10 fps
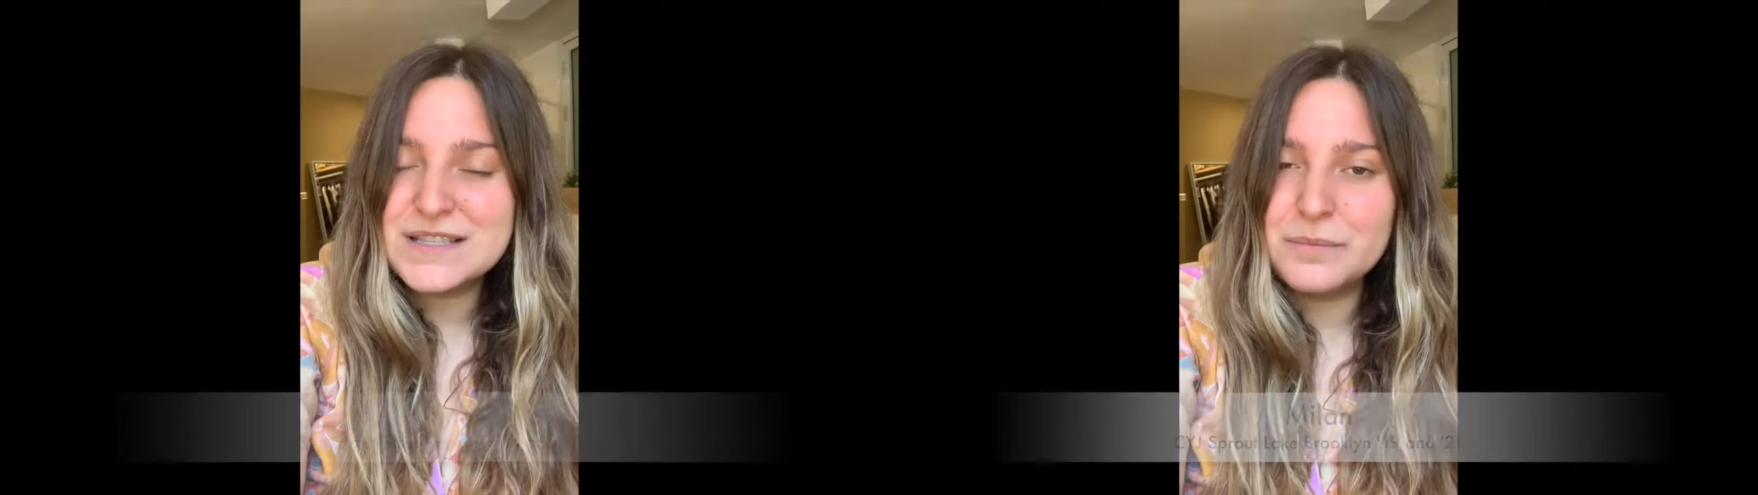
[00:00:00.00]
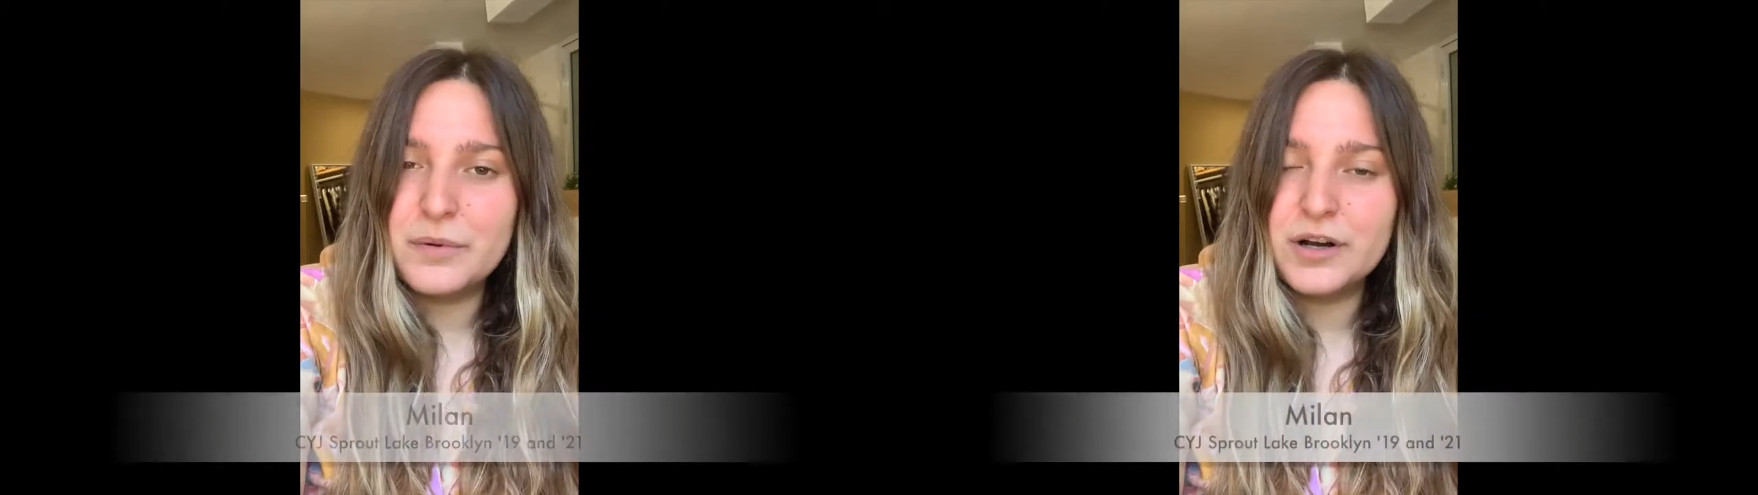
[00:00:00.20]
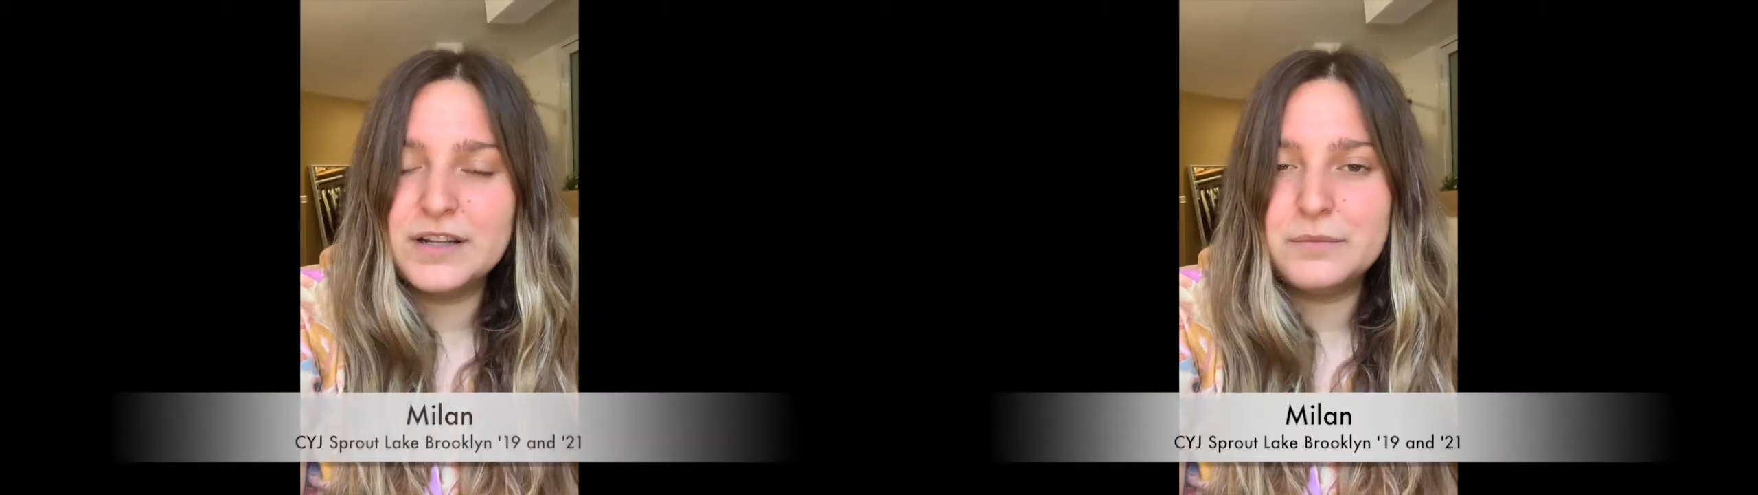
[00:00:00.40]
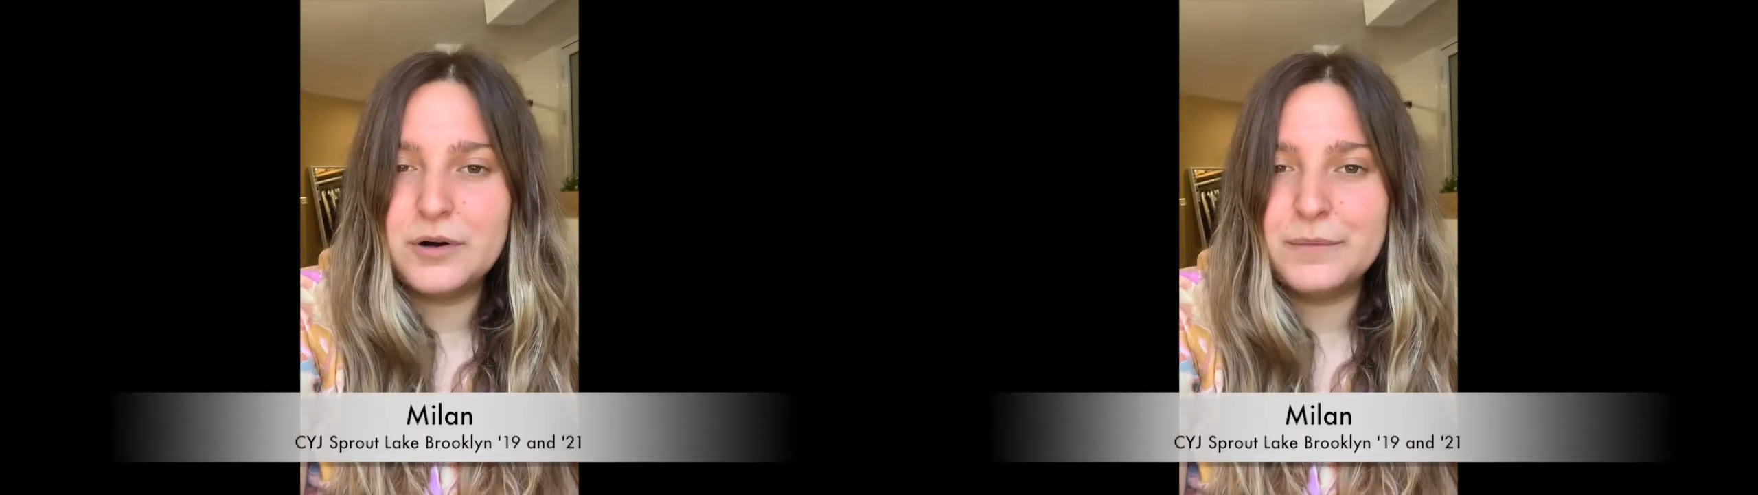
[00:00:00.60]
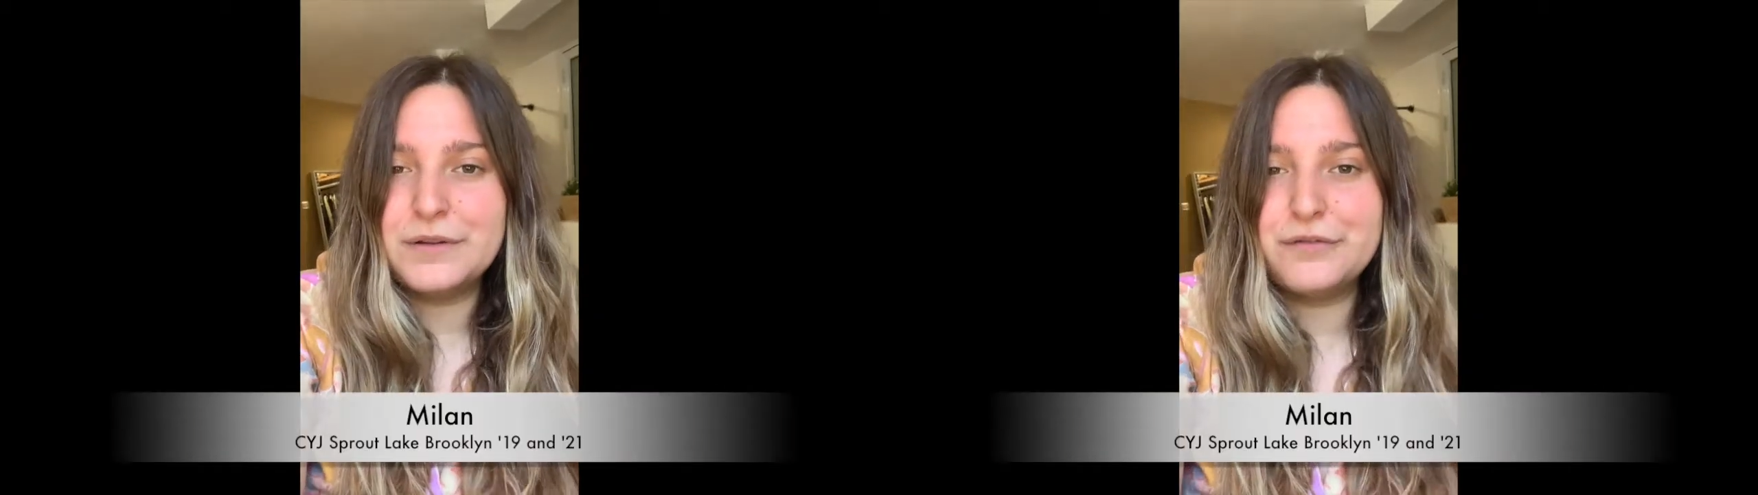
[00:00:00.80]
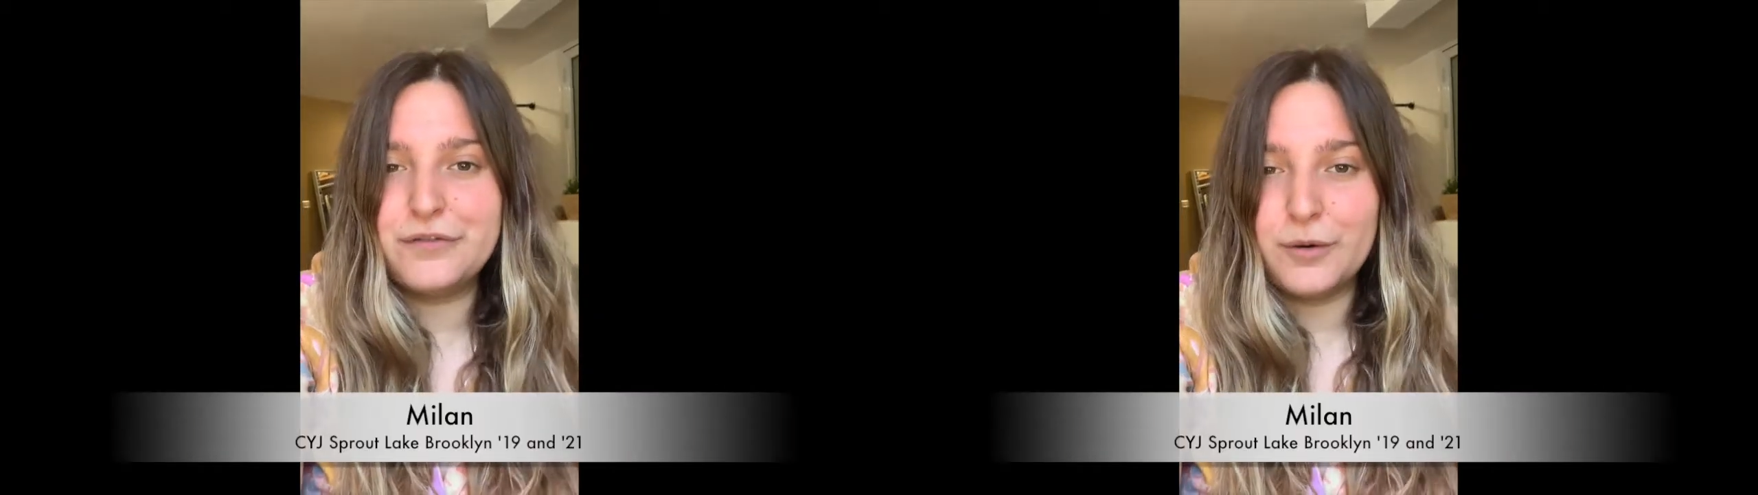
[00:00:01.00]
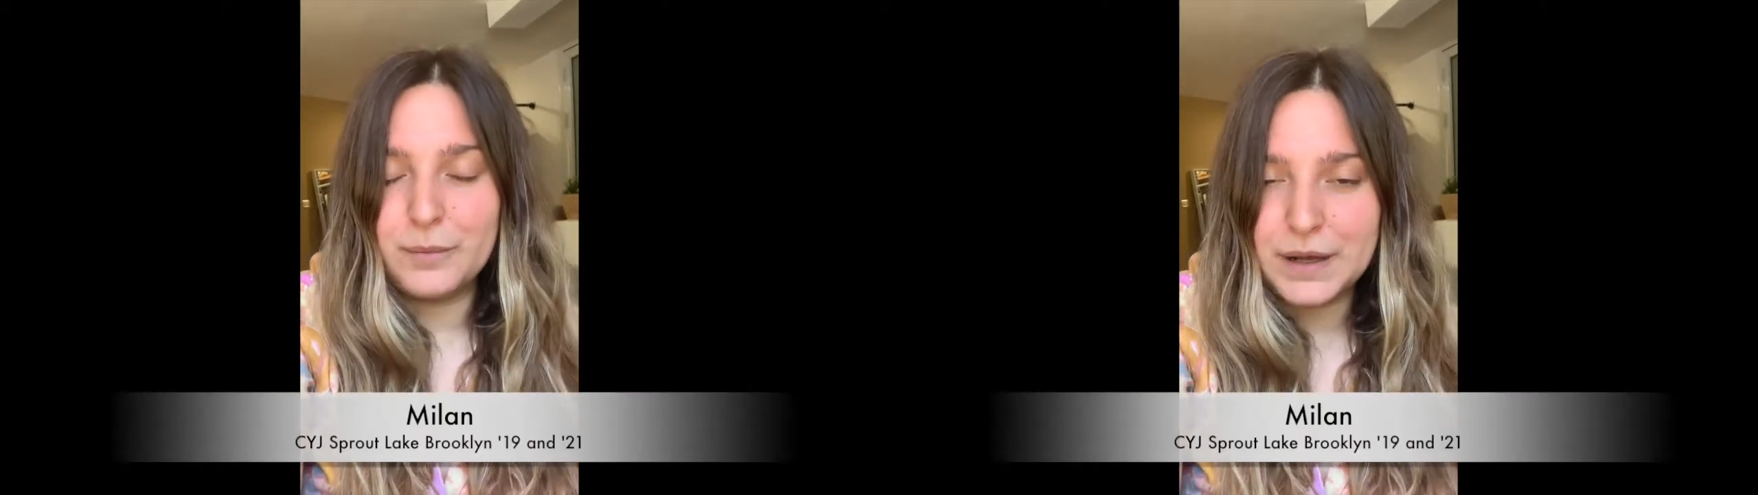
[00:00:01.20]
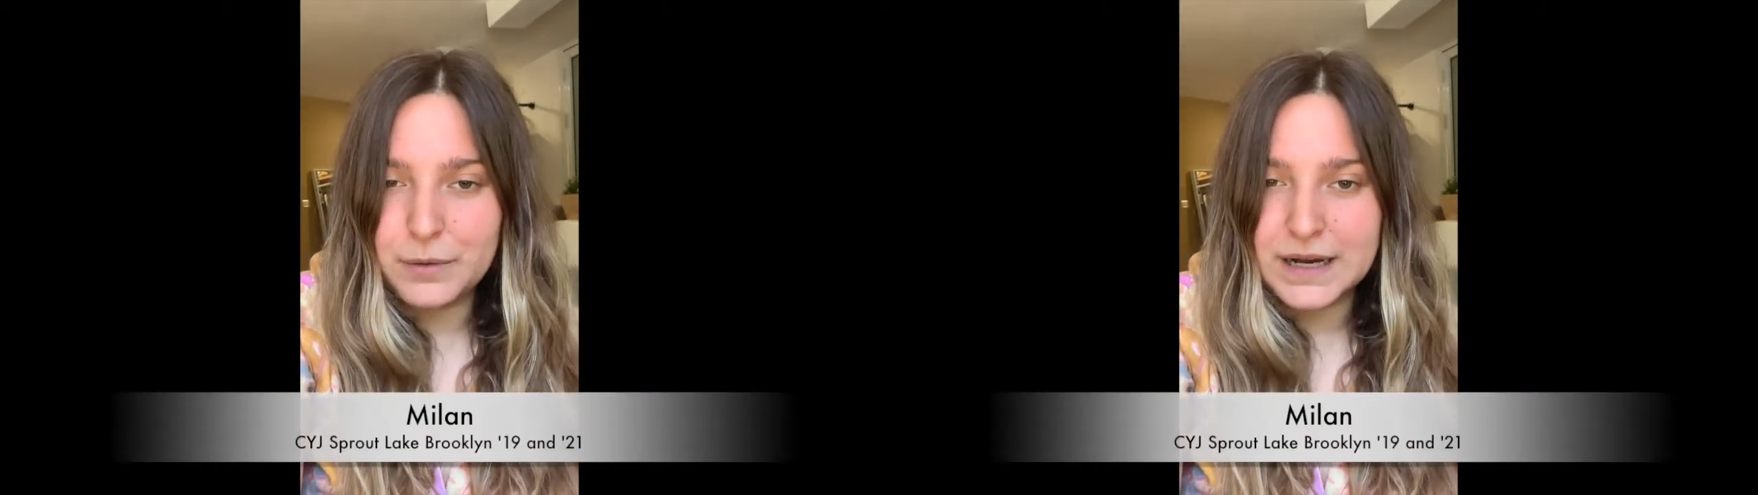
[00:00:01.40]
The important moment for
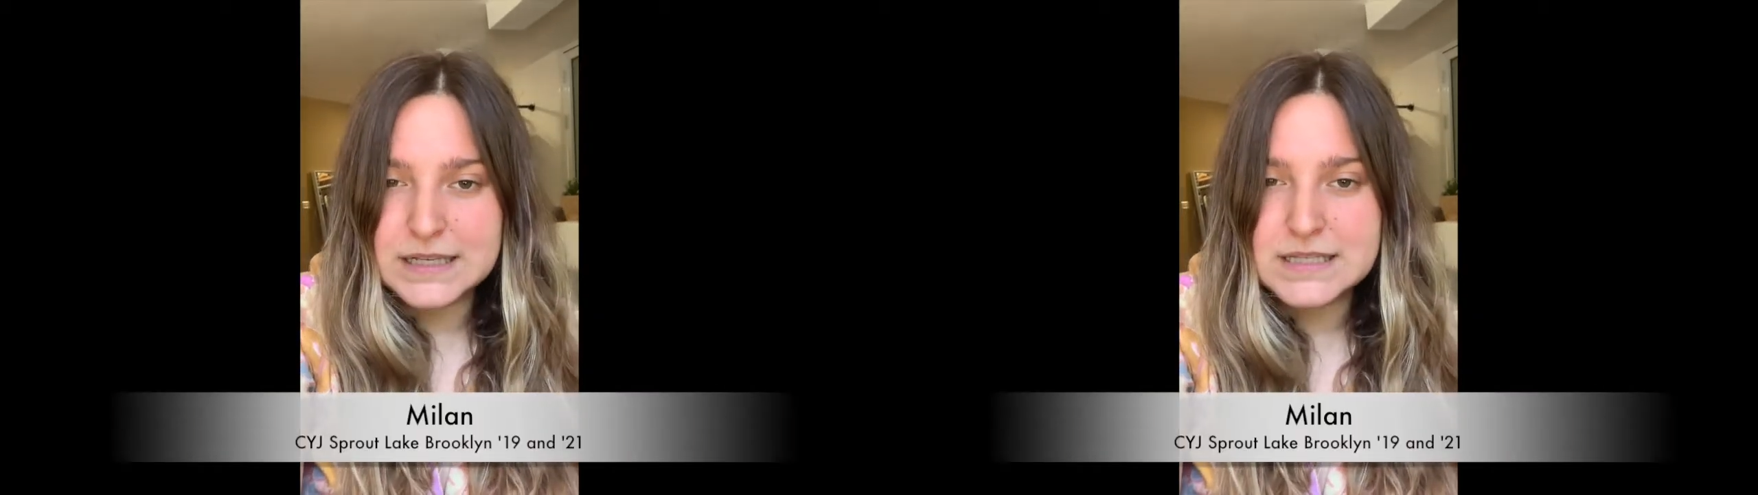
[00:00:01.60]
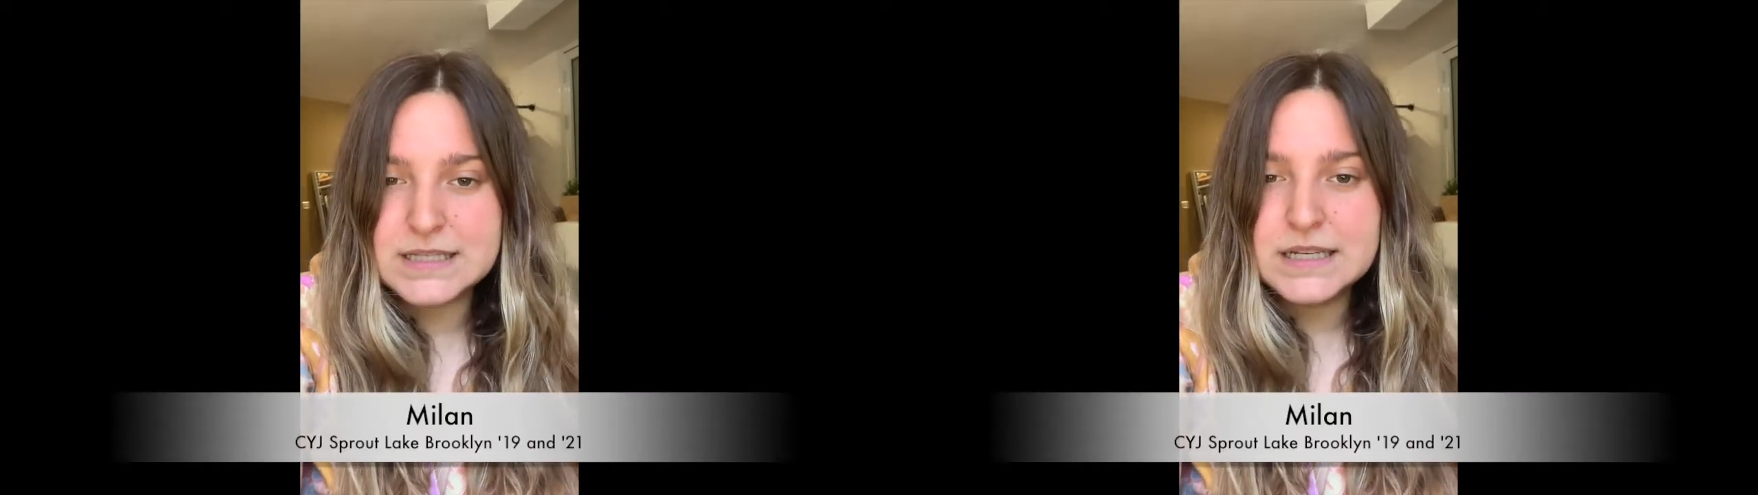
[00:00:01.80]
me was